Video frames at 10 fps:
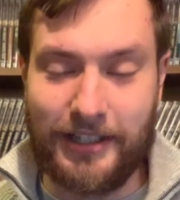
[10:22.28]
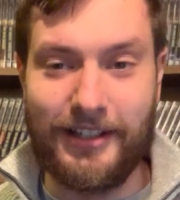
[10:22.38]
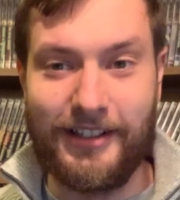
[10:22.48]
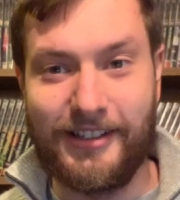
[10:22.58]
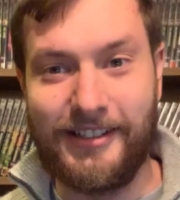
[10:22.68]

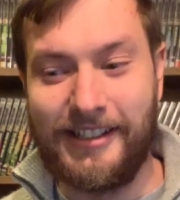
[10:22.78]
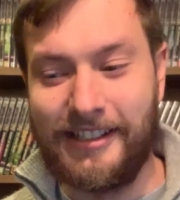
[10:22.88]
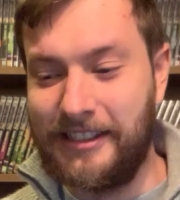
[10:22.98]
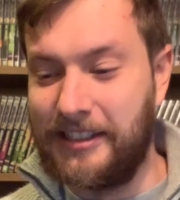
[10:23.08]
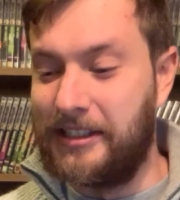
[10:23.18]
Fabulous.
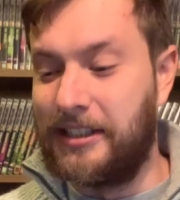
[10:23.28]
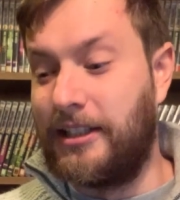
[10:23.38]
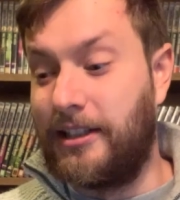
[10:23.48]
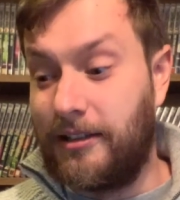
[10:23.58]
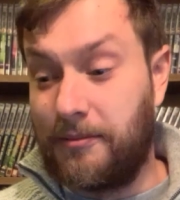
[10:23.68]

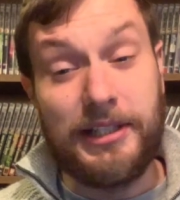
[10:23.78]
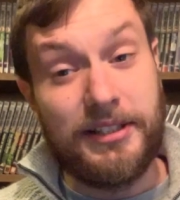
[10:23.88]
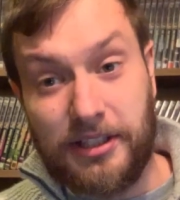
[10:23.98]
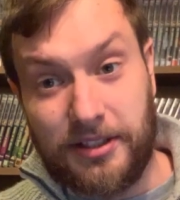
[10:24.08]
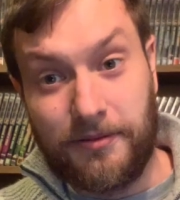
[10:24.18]
My
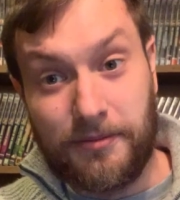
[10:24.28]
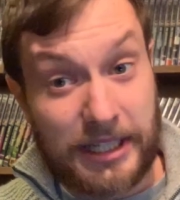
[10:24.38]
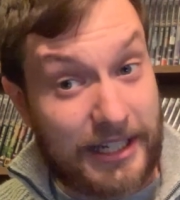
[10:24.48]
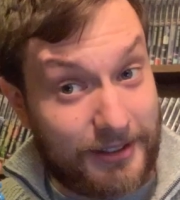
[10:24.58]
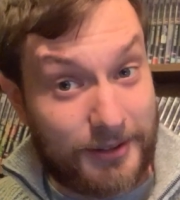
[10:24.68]
suggestion from
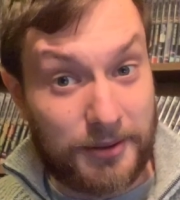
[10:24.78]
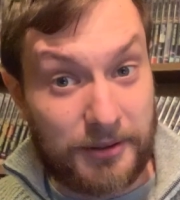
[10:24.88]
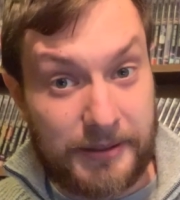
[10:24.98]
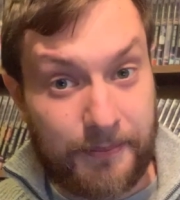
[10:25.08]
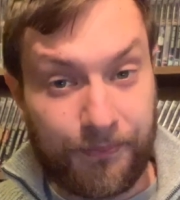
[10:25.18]
that
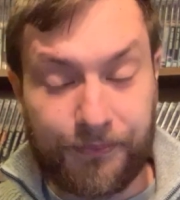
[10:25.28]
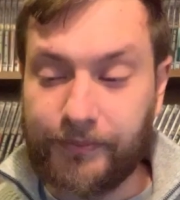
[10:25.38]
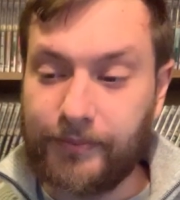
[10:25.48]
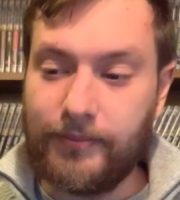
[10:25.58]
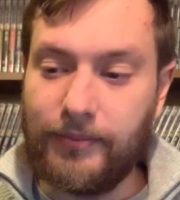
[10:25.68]
story
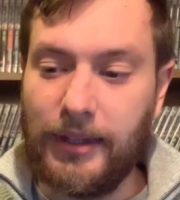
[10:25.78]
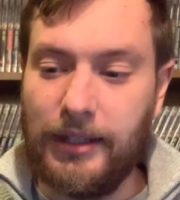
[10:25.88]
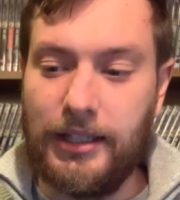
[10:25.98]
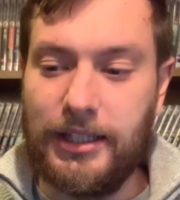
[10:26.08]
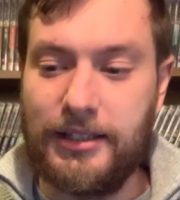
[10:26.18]

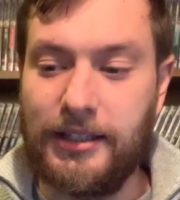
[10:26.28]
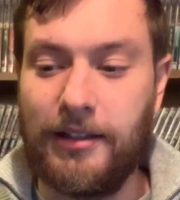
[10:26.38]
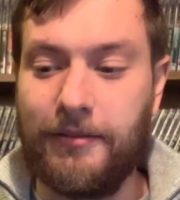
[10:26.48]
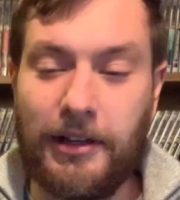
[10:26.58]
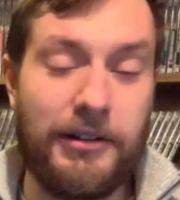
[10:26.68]
is to get
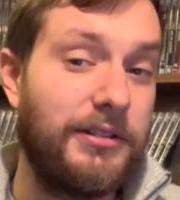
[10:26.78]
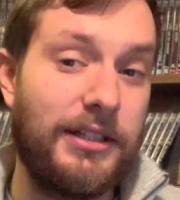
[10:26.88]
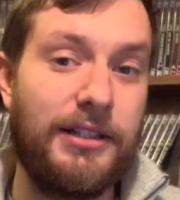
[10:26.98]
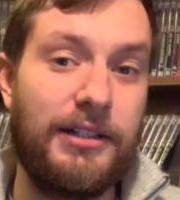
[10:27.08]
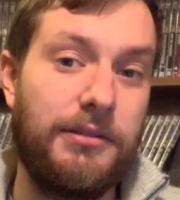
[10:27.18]
a variant of the
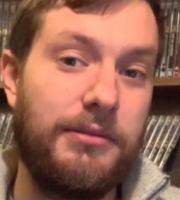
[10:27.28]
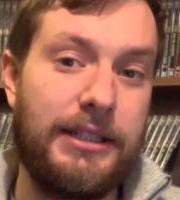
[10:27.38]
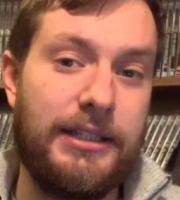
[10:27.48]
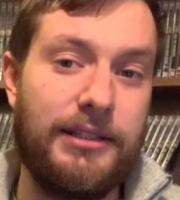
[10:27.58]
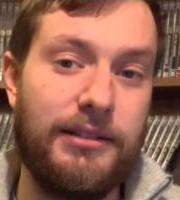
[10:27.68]
Dalek
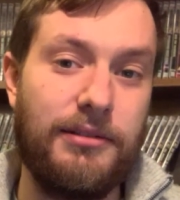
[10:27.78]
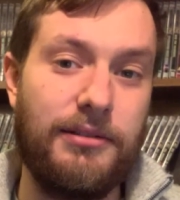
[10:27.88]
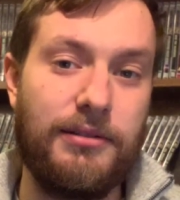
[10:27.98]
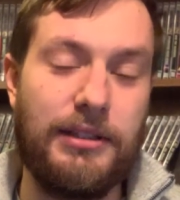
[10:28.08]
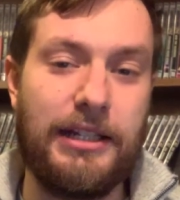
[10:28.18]
where
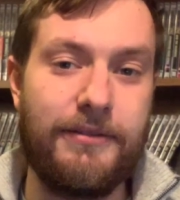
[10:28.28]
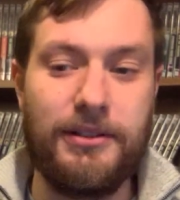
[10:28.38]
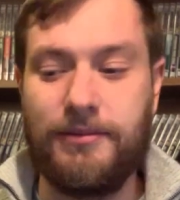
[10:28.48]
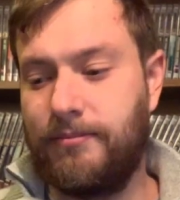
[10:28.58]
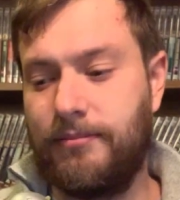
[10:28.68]
they have
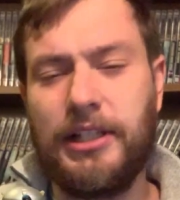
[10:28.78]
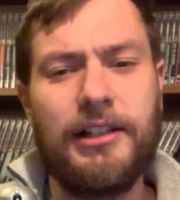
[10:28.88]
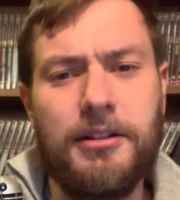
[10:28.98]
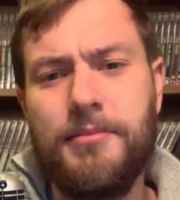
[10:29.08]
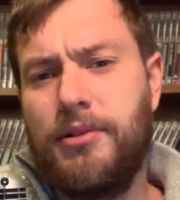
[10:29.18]
a
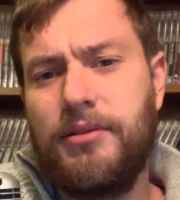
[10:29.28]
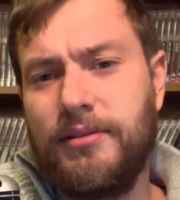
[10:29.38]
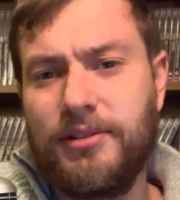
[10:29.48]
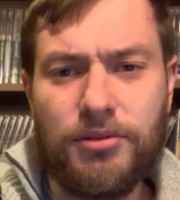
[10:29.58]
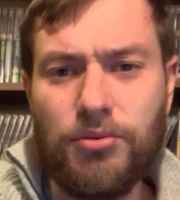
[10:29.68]
Dalek mutant
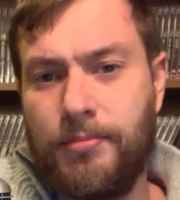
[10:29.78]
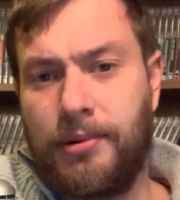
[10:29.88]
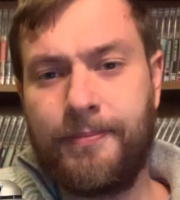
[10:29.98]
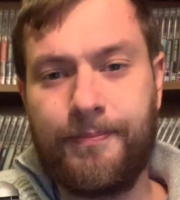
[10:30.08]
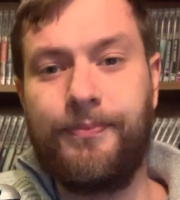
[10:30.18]
scoop.
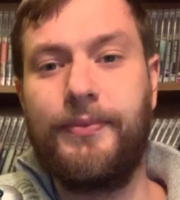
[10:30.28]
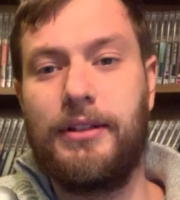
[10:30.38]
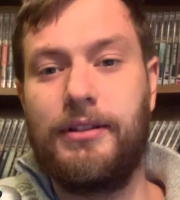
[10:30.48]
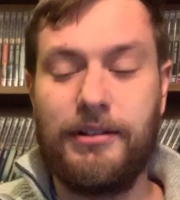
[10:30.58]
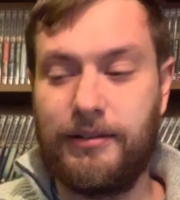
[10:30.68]

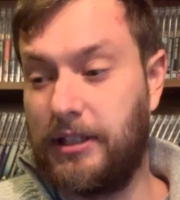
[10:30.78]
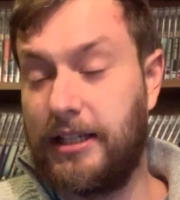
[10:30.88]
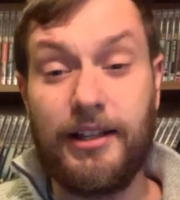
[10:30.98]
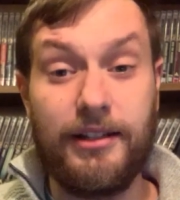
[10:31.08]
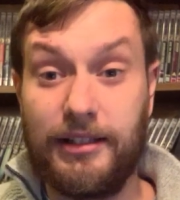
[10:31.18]
What
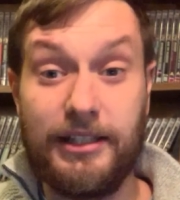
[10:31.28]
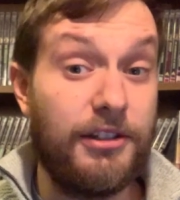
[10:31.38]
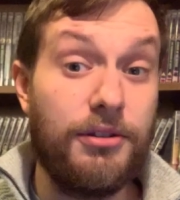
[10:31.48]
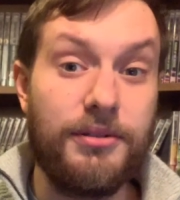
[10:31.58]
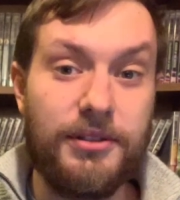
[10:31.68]
they
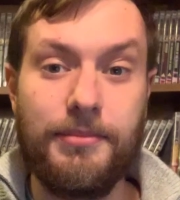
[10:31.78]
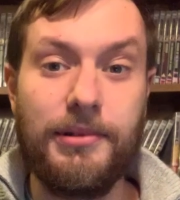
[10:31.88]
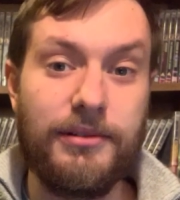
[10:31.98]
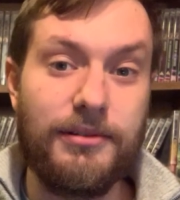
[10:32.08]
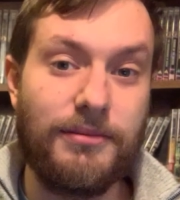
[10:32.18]
use to
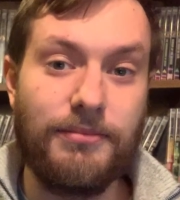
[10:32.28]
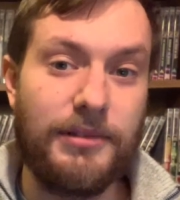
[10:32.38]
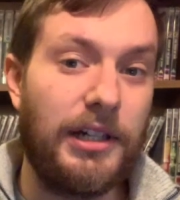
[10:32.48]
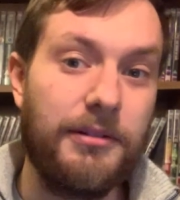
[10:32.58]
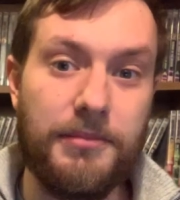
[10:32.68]
put
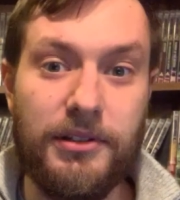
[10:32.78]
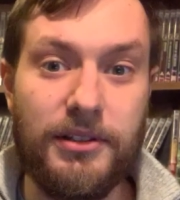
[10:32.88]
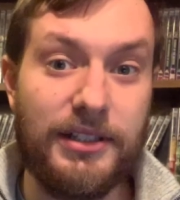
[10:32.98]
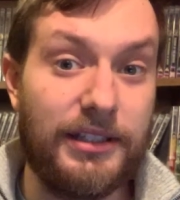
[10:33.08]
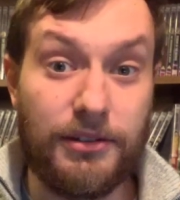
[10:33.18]
Dalek
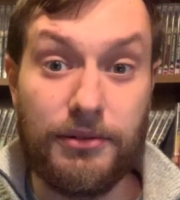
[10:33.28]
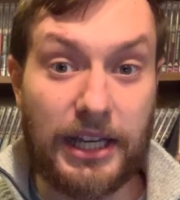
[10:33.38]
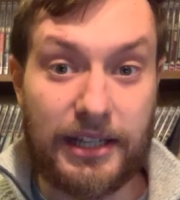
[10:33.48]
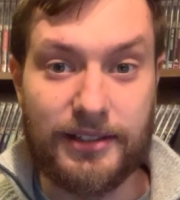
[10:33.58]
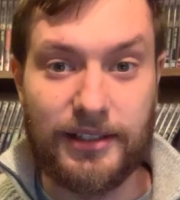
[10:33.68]
mutants in new
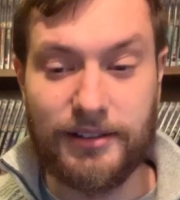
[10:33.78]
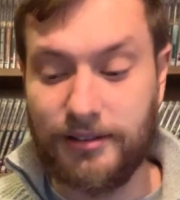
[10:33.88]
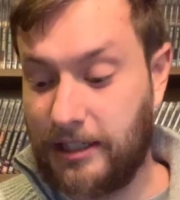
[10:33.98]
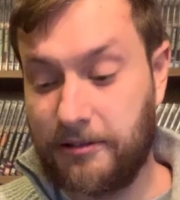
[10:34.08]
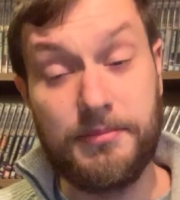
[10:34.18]
casings.
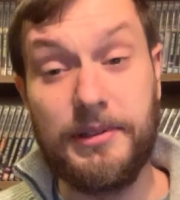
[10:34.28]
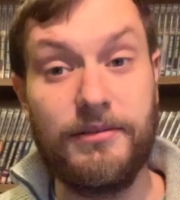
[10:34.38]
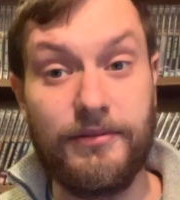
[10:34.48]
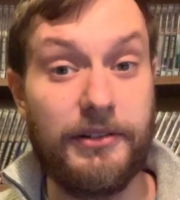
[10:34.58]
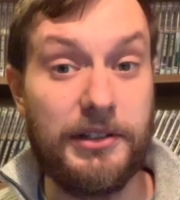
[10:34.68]
That would be a
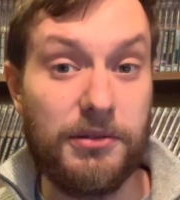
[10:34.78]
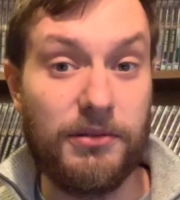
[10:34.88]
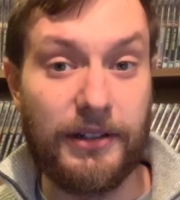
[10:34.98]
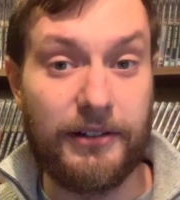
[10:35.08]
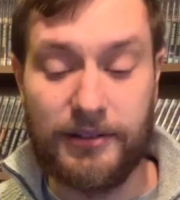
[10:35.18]
very cool
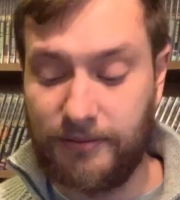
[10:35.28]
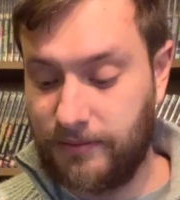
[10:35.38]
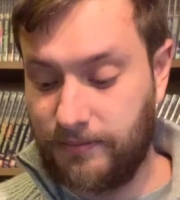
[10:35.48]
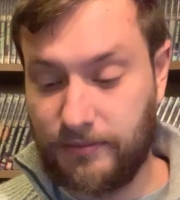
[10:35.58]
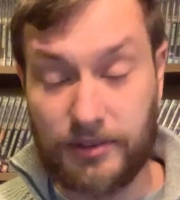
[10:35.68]
variant.
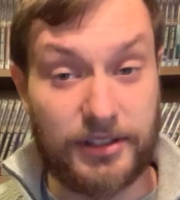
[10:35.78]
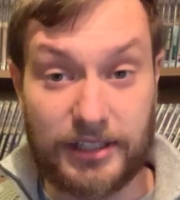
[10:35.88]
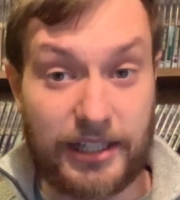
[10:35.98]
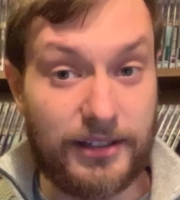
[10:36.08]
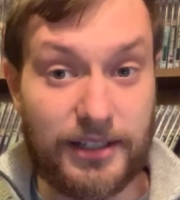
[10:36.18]
You just
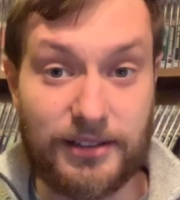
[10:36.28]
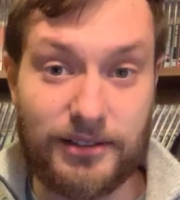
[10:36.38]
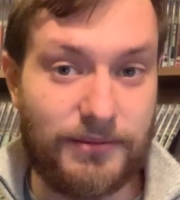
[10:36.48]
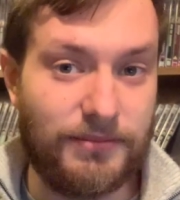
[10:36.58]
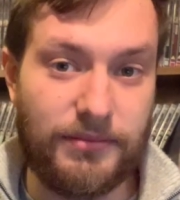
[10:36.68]
take
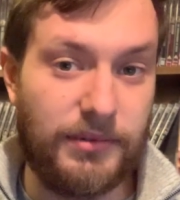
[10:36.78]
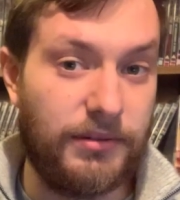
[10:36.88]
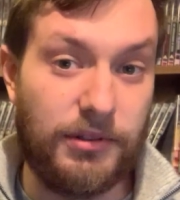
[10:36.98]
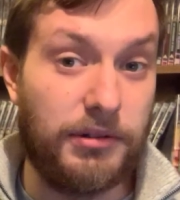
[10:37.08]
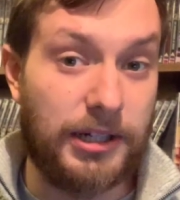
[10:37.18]
this,
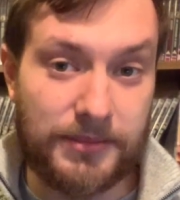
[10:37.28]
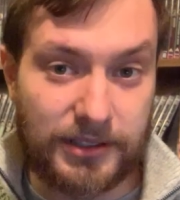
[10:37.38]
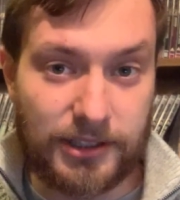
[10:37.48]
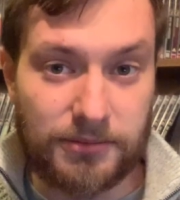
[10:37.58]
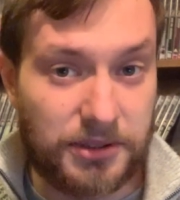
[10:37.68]
new arm
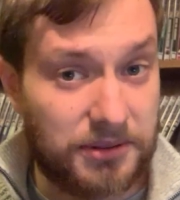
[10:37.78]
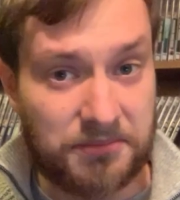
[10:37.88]
sculpt,